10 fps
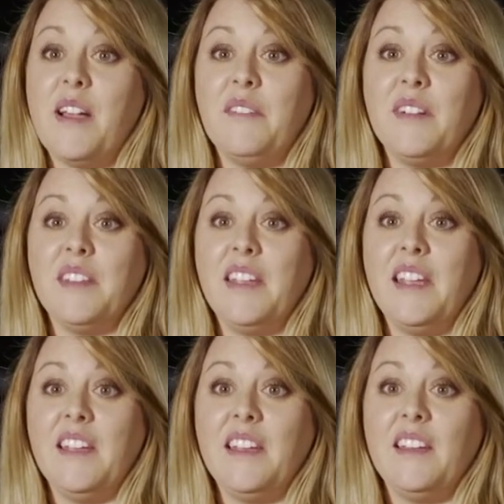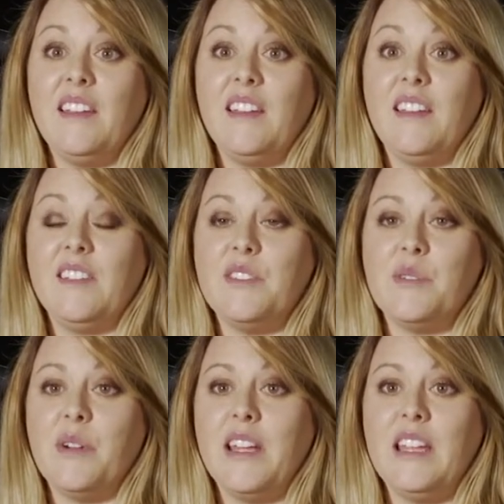I really
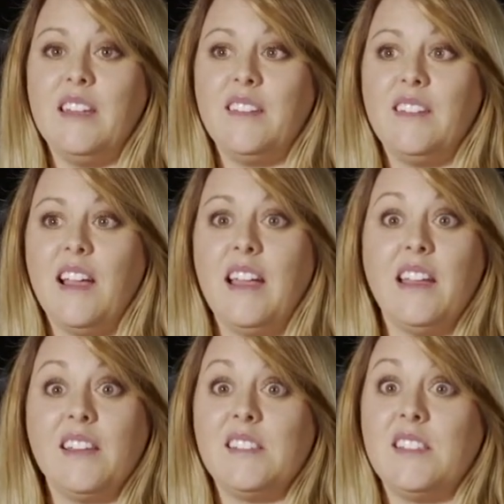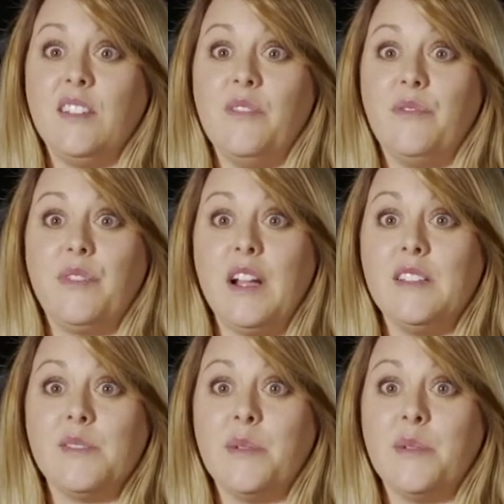enjoyed, I still am friends